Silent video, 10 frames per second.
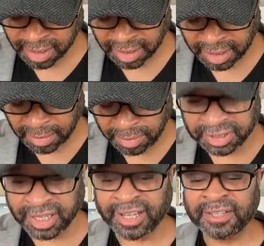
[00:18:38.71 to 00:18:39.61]
Let me push
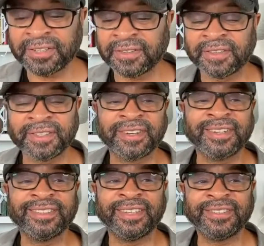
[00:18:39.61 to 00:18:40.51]
yes. This
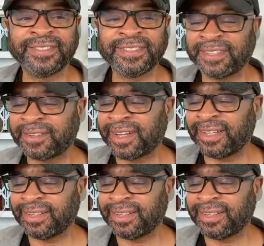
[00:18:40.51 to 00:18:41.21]
is great.